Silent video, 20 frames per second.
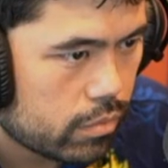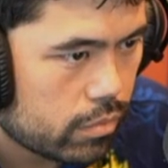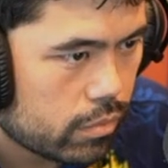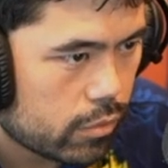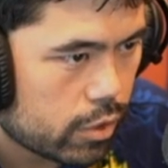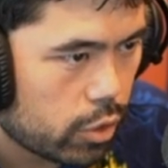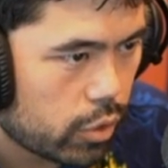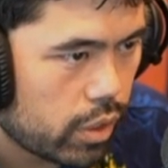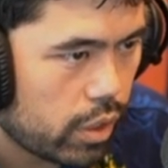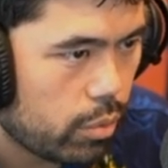
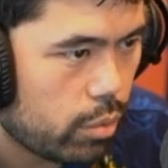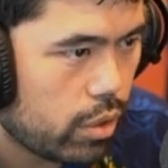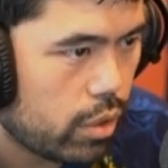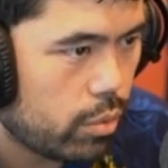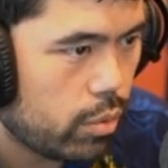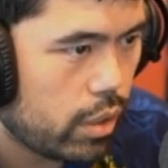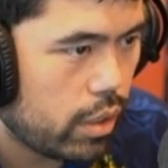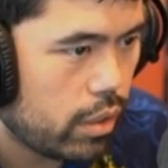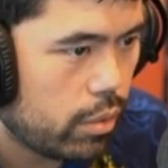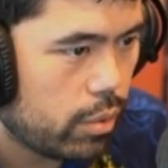Okay,
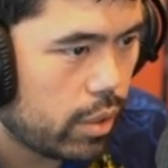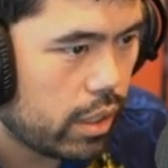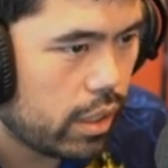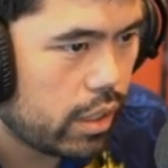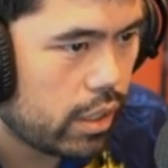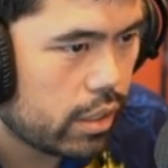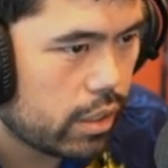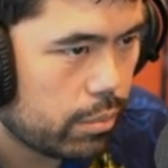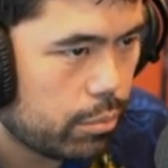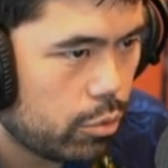why
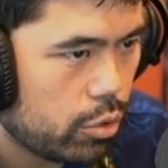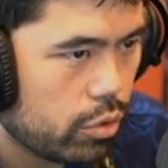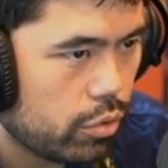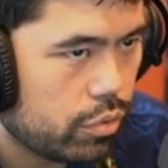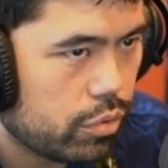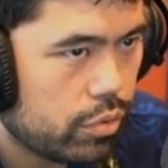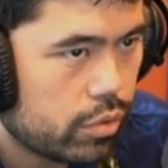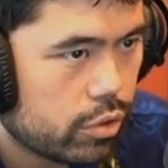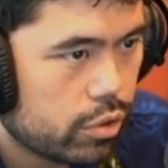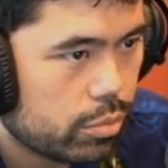can't I
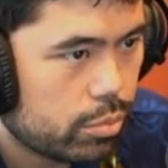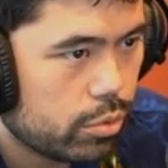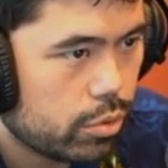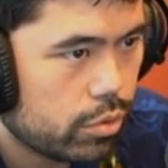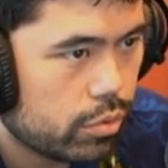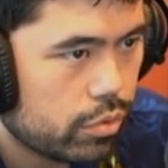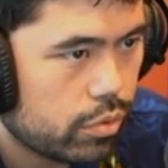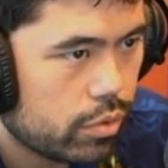move? Move.